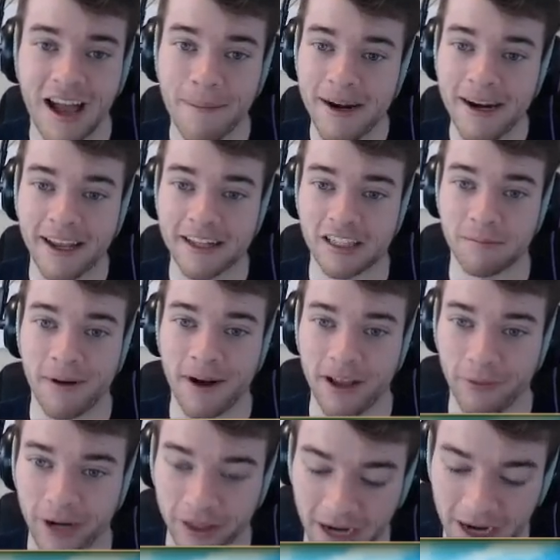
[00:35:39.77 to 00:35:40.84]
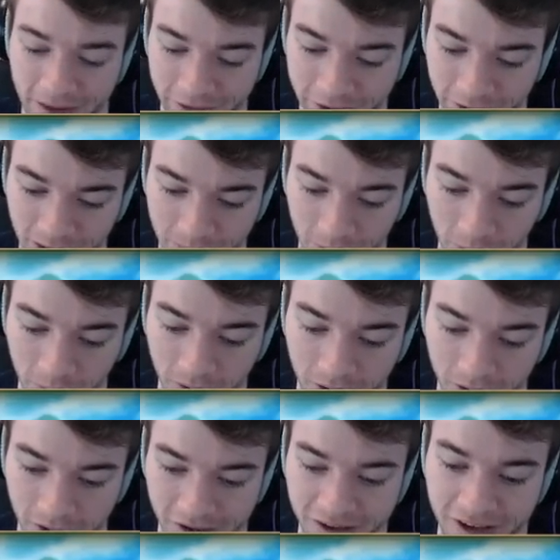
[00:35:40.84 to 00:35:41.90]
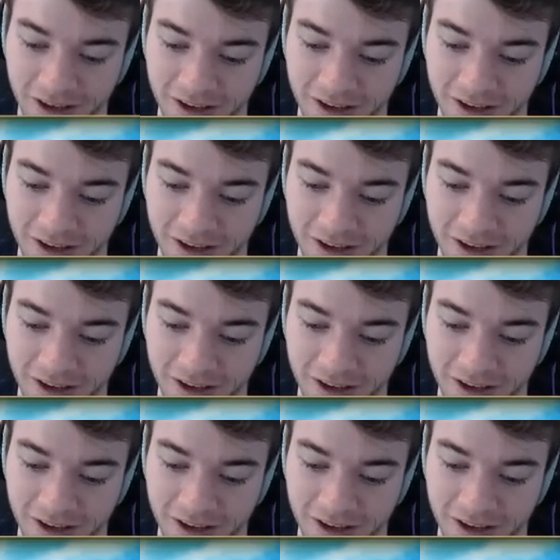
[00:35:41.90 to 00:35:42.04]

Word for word: I'm not against a Poliwrath either, don't get me wrong.